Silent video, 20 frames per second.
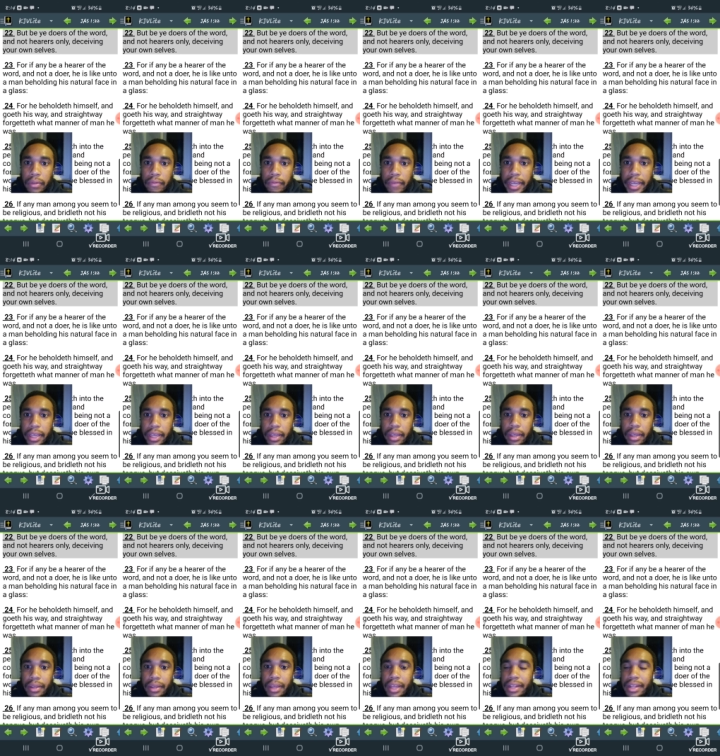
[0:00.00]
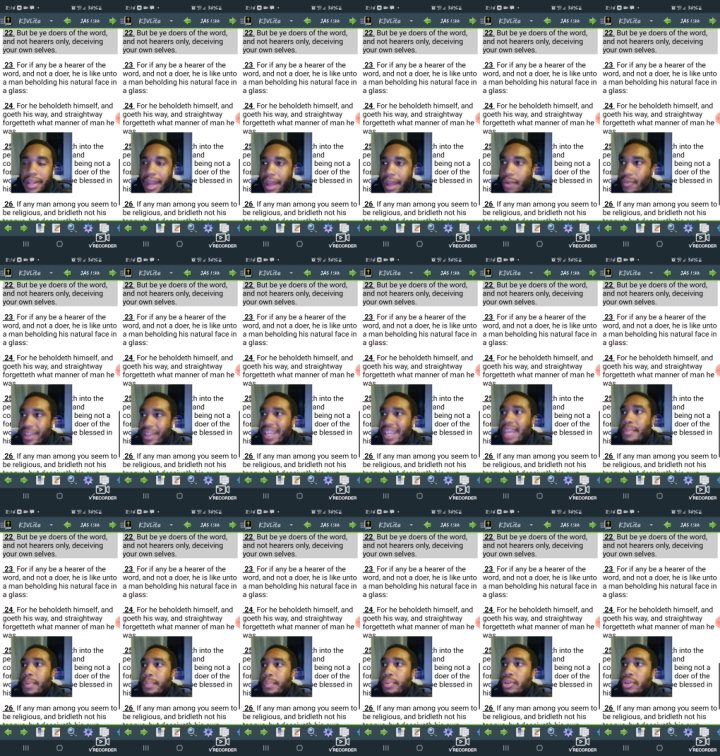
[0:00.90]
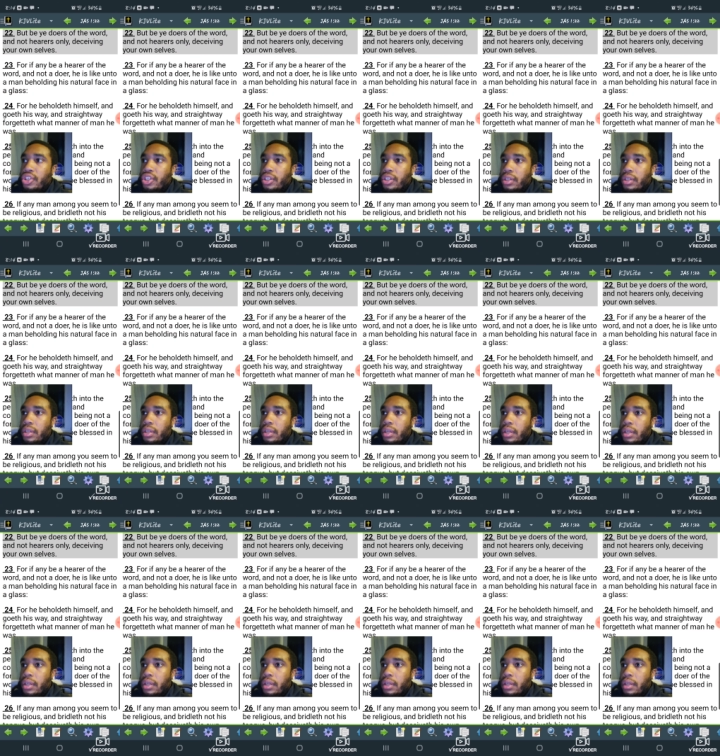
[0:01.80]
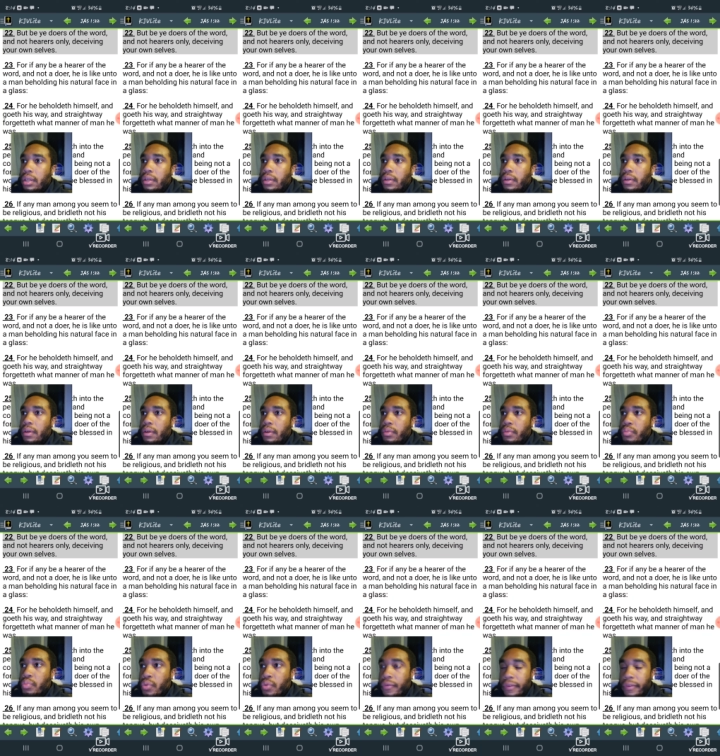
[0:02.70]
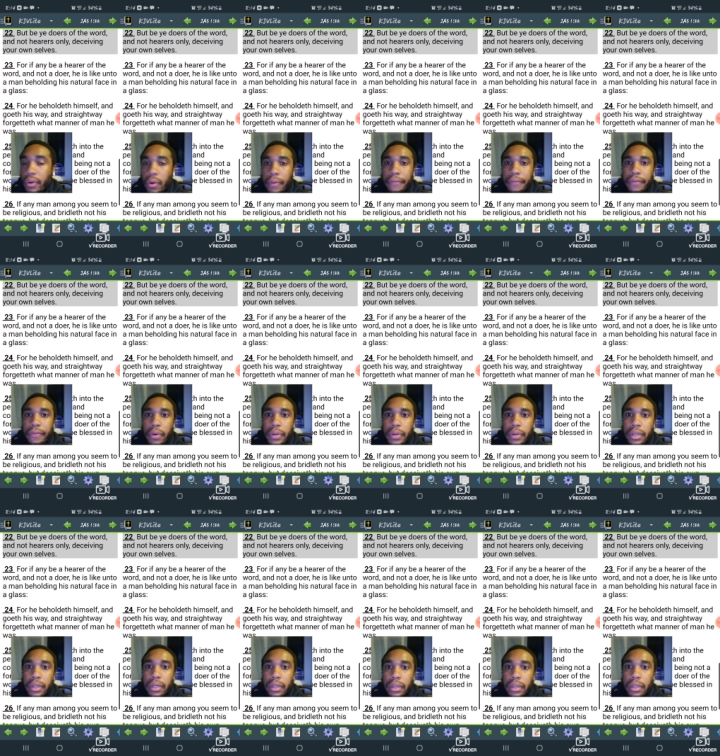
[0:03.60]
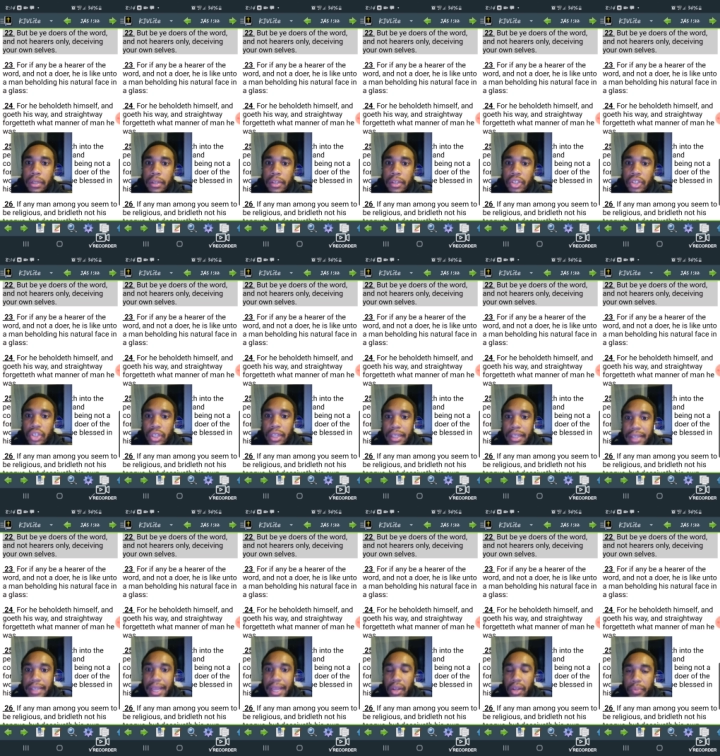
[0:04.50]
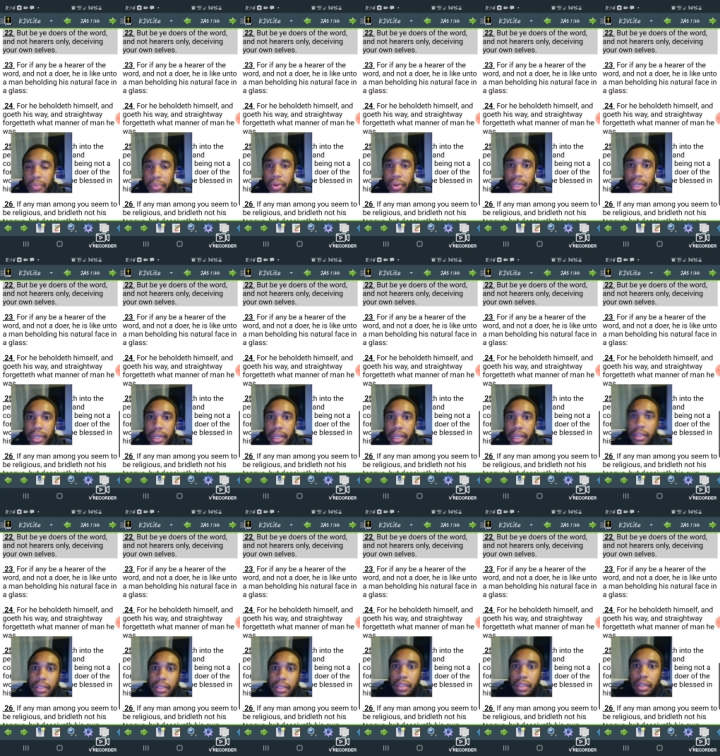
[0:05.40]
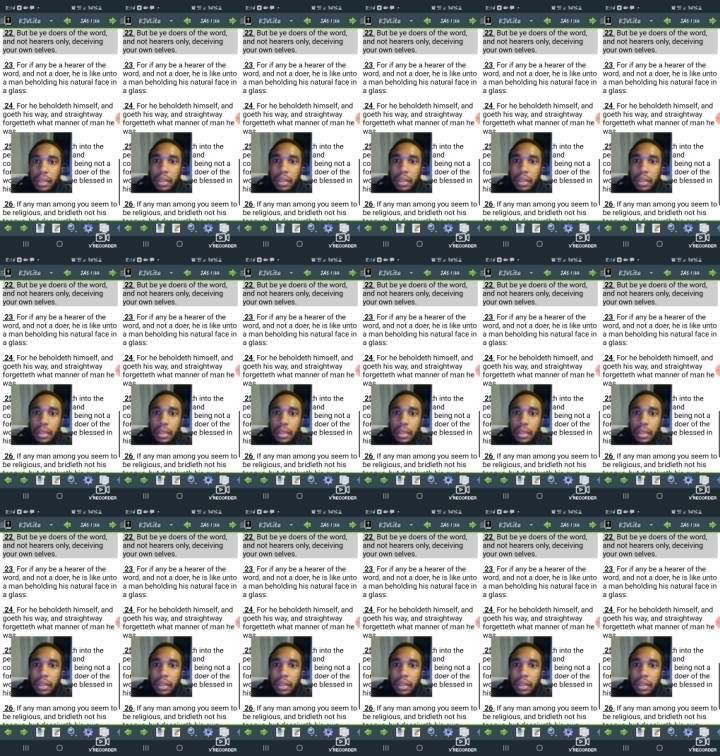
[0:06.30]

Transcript: Right? And now we keep it pushing, moving on forward. So let's see how important it is